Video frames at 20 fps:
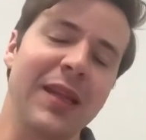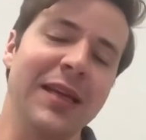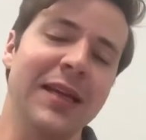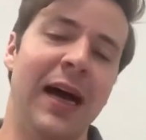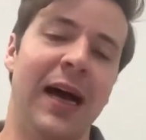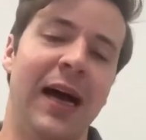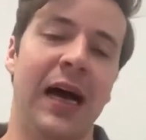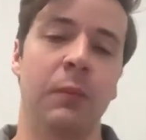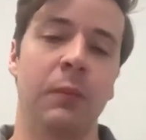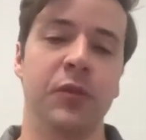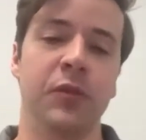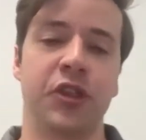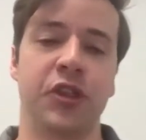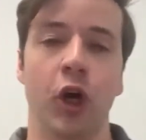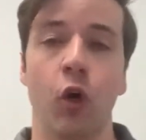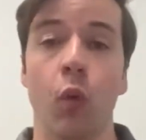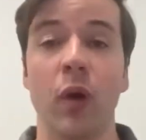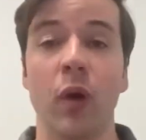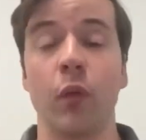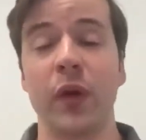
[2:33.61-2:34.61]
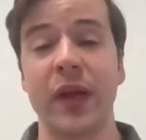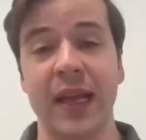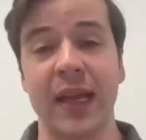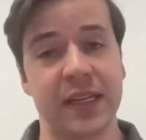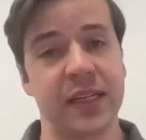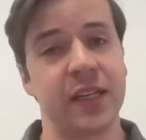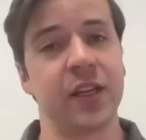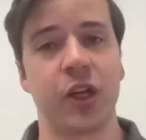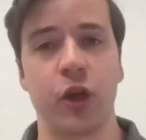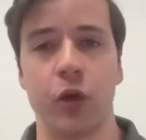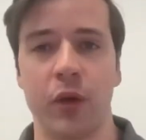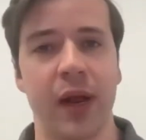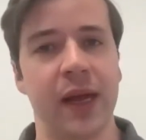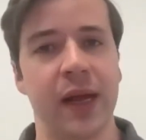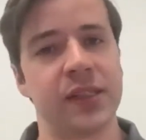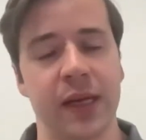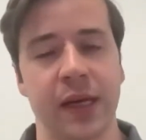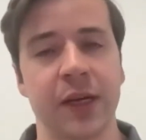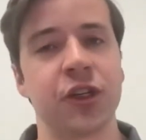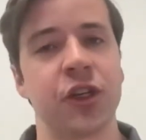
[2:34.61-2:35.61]
Um, so when we get to the Q&A
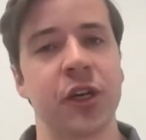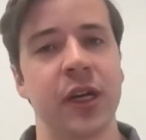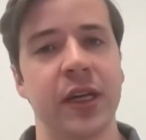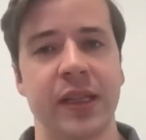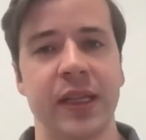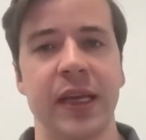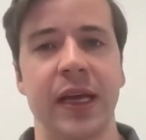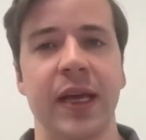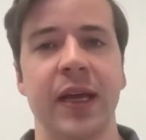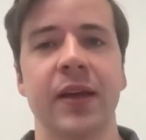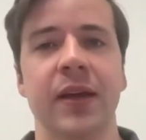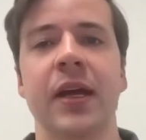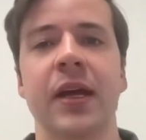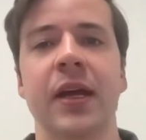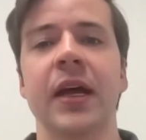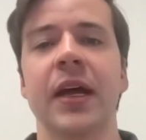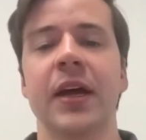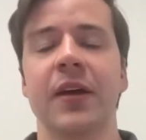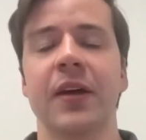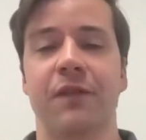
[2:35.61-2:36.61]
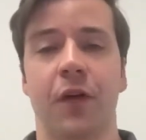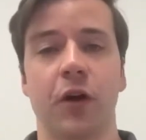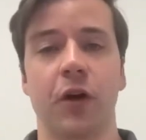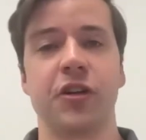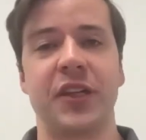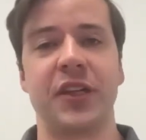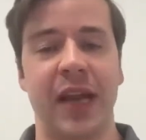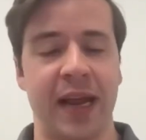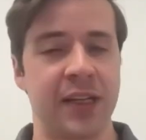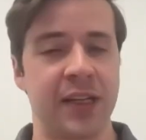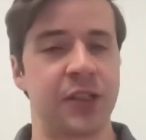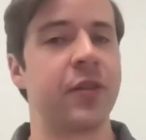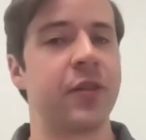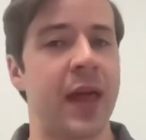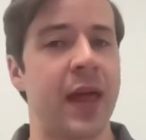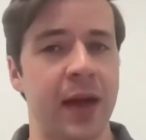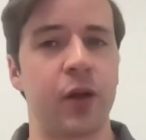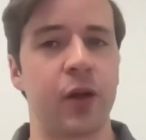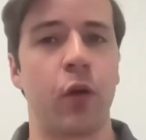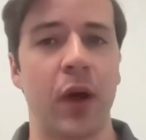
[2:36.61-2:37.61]
section at the end, first answer
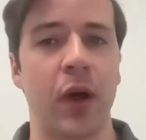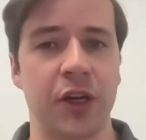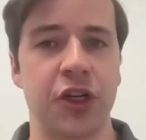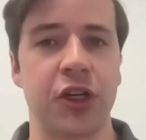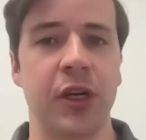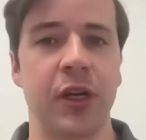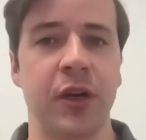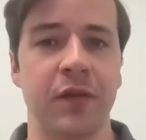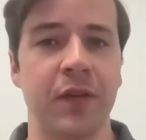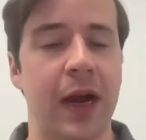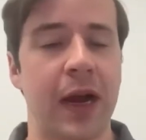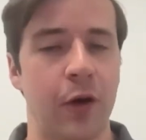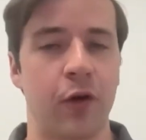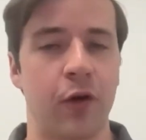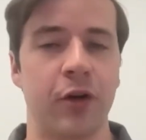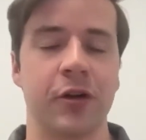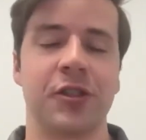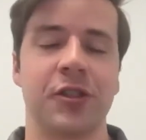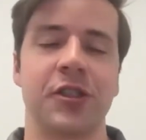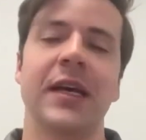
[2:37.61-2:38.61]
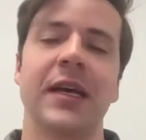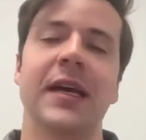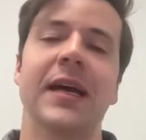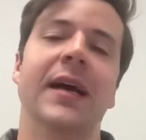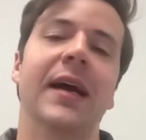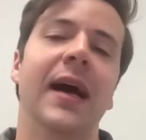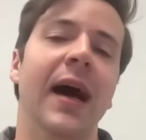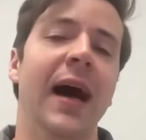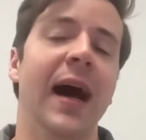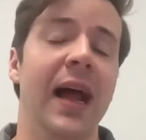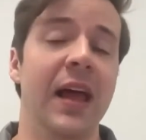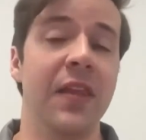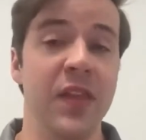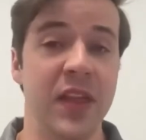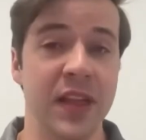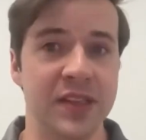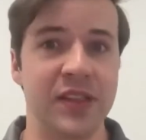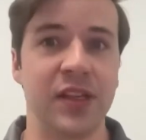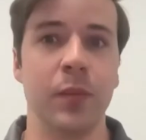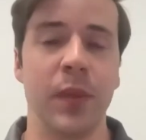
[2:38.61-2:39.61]
that question of ours uh, and
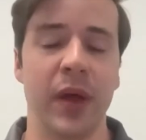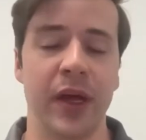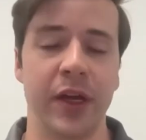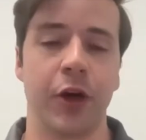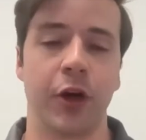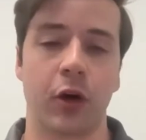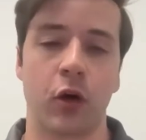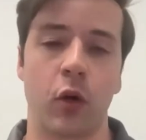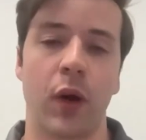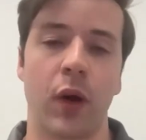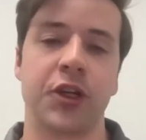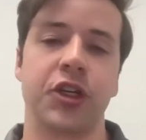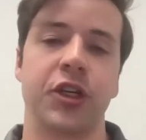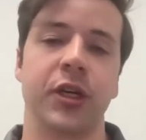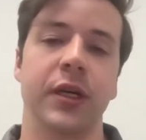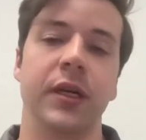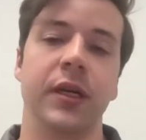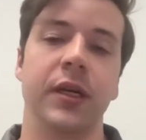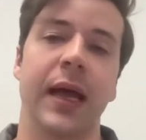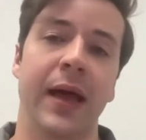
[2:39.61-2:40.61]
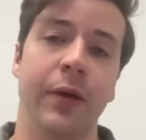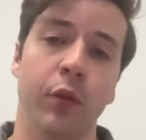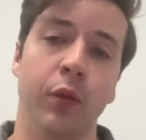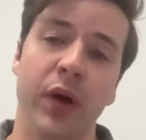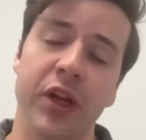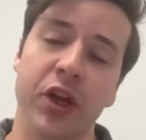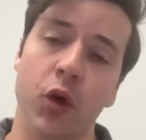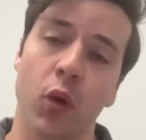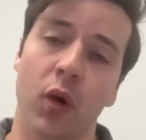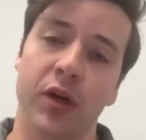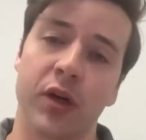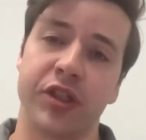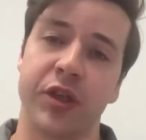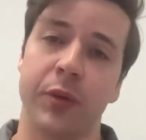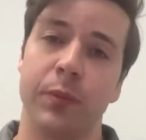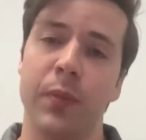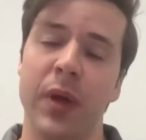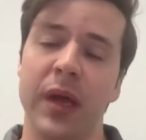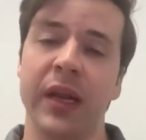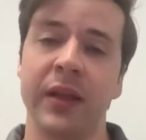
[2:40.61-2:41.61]
then submit your question. And when you are
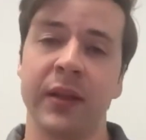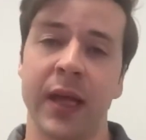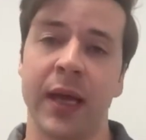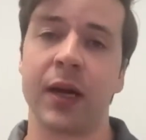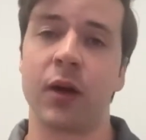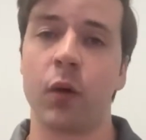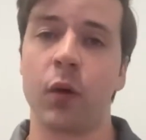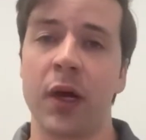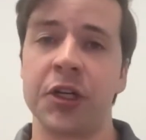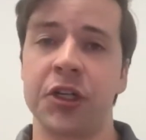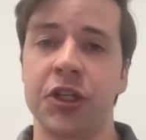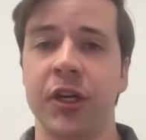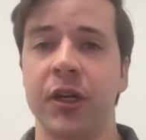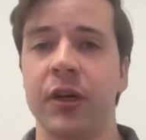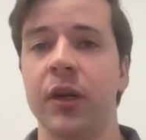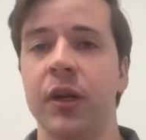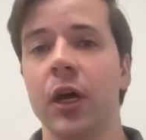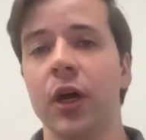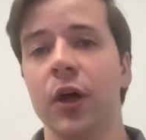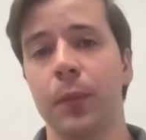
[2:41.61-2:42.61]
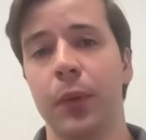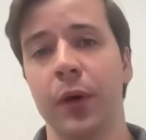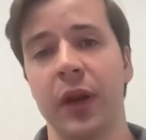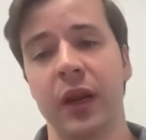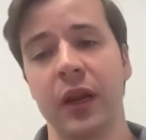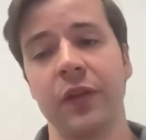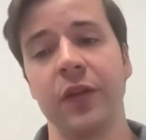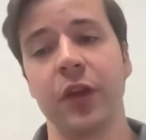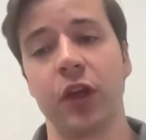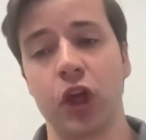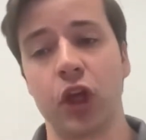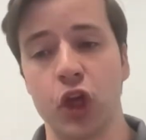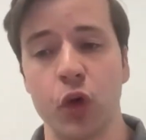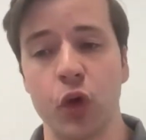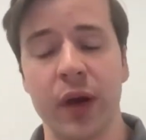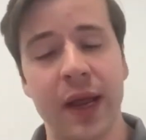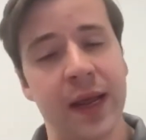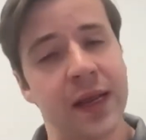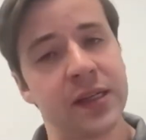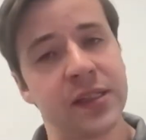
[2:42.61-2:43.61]
submitting that question, put it in the
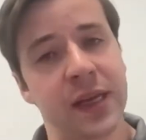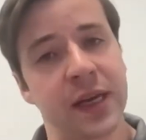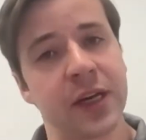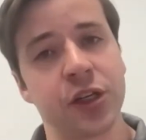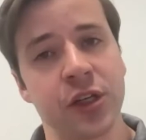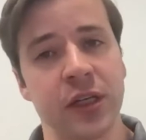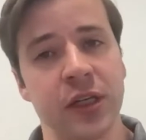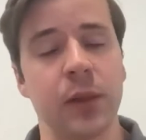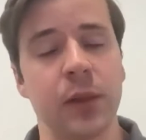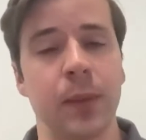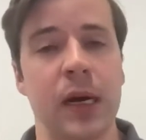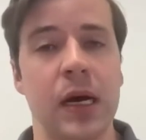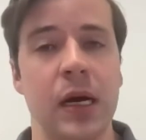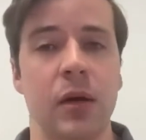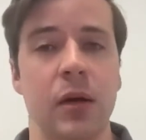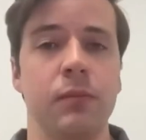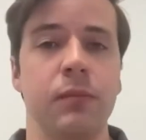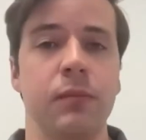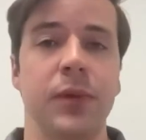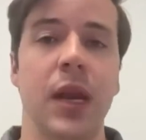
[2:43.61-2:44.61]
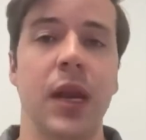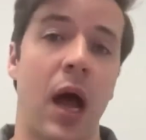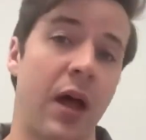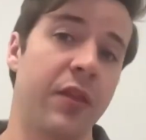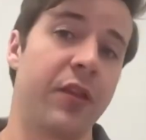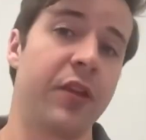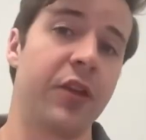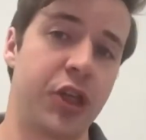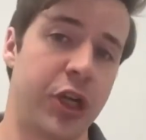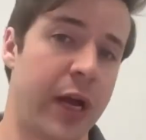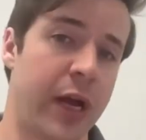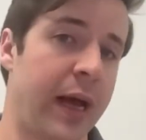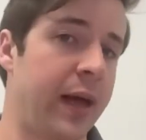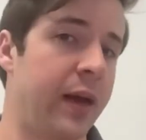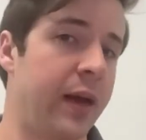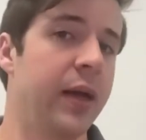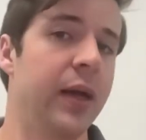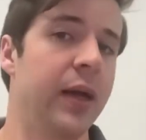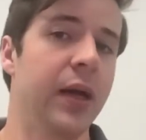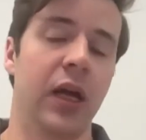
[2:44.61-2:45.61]
Q&A section at the bottom, not the
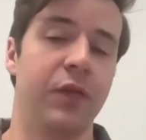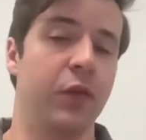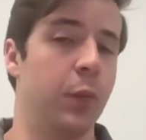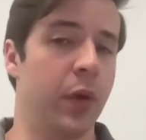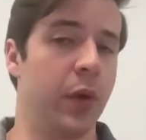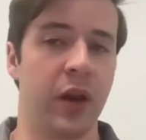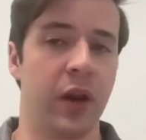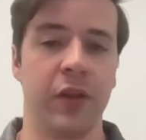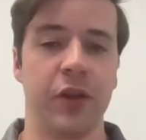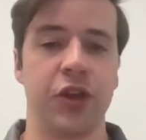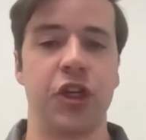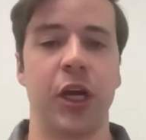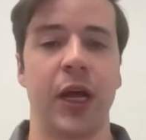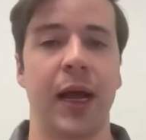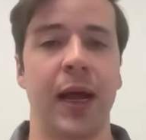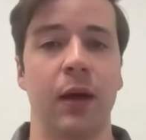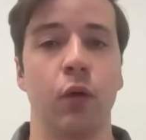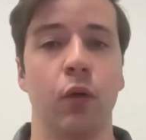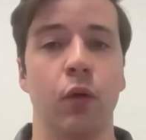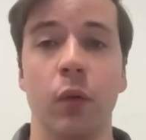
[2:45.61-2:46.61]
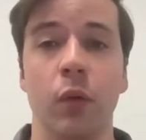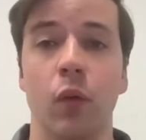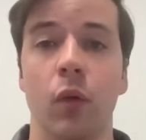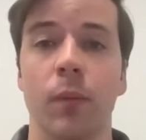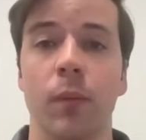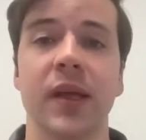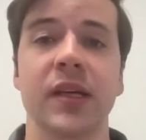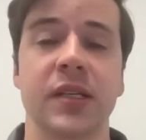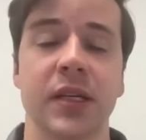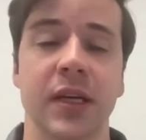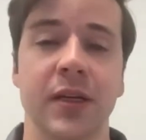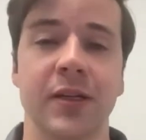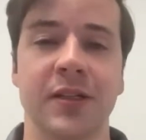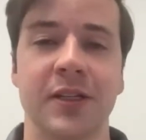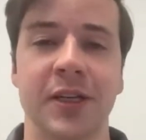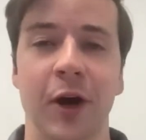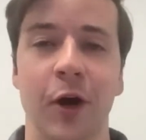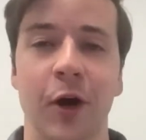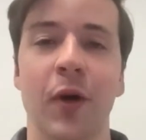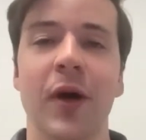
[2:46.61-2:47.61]
chat. If you put it in the chat, we will miss it.
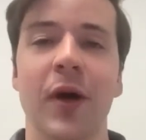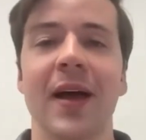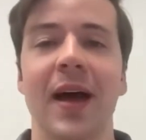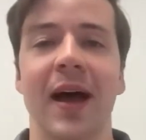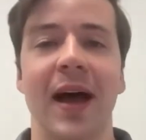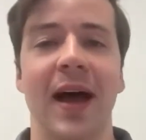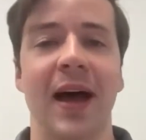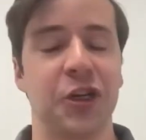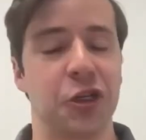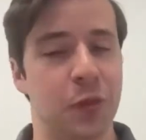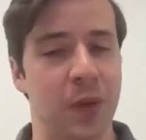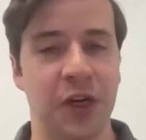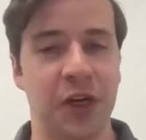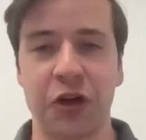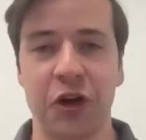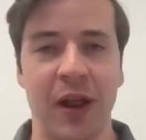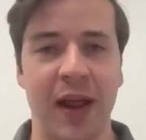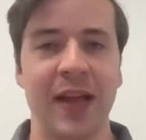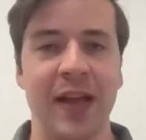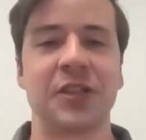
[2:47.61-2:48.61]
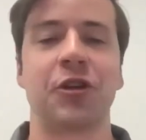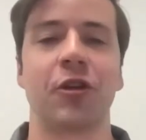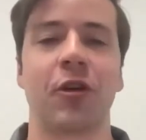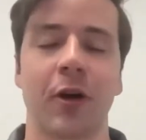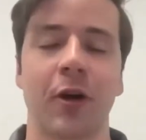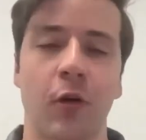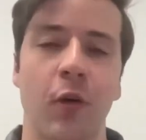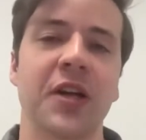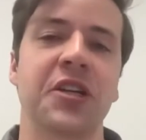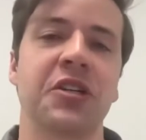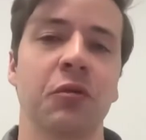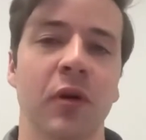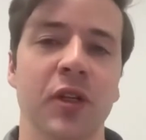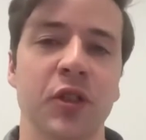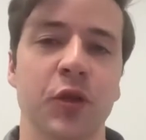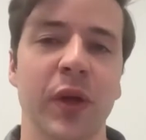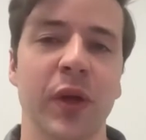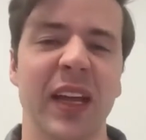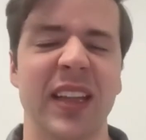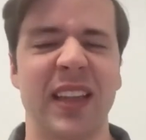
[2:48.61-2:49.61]
So uh, just make sure to answer our question once
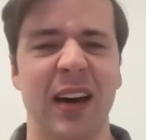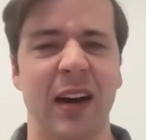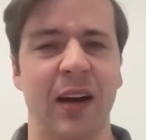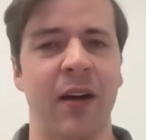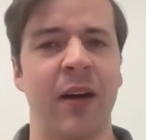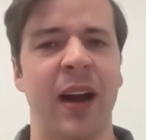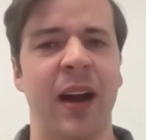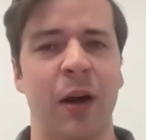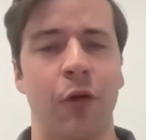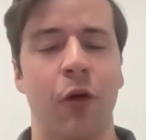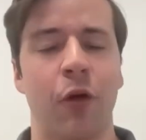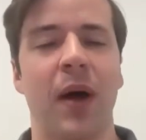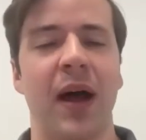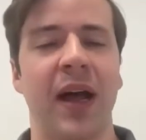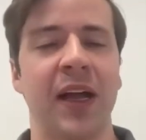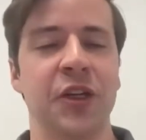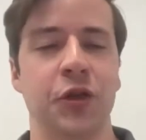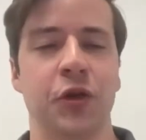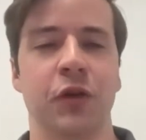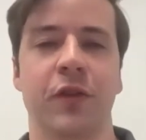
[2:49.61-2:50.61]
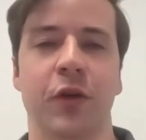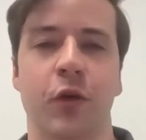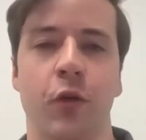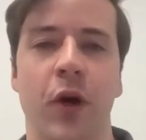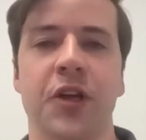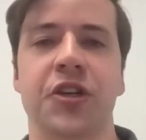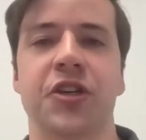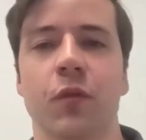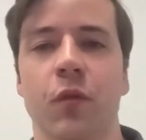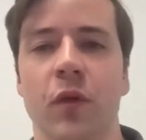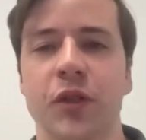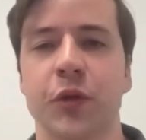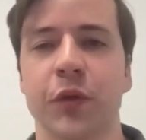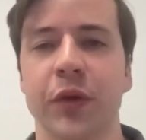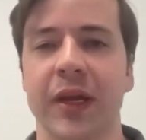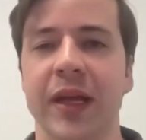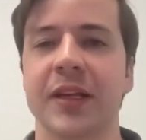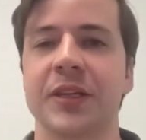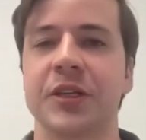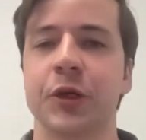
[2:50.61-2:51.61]
we get there, and I'll remind you of the question once we
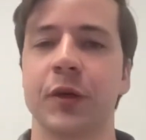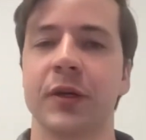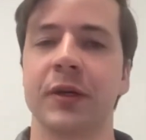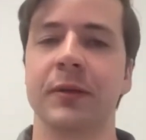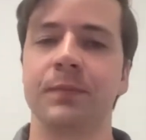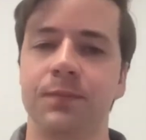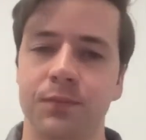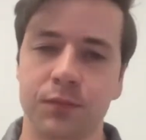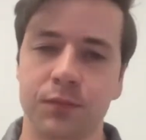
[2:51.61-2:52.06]
get to it.